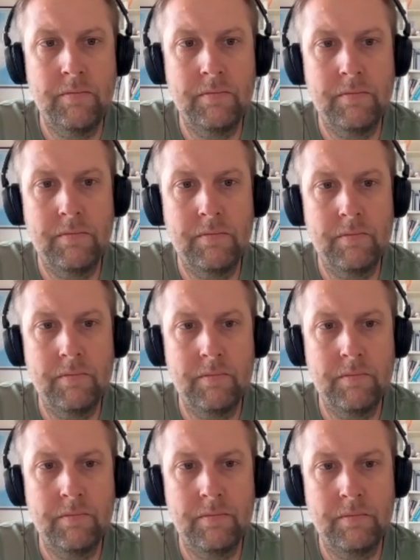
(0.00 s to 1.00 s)

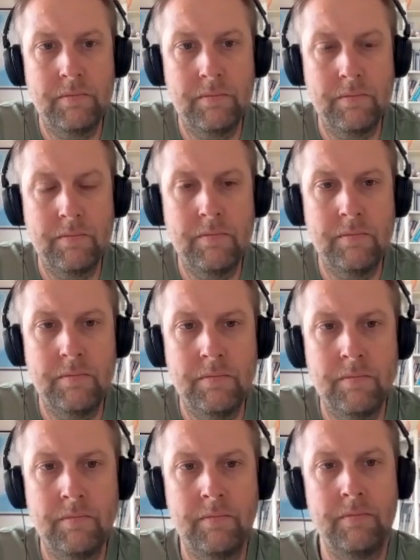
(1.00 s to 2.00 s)

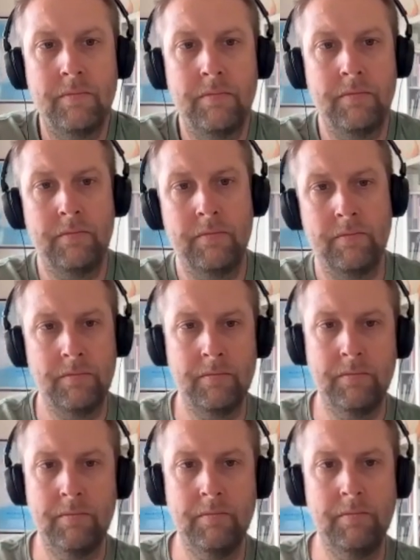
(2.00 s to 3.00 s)

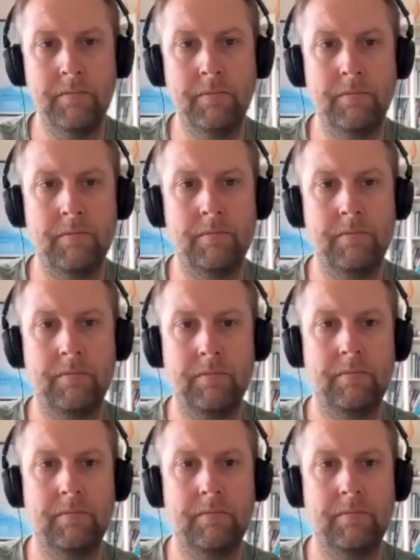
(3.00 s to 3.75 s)
[no speech]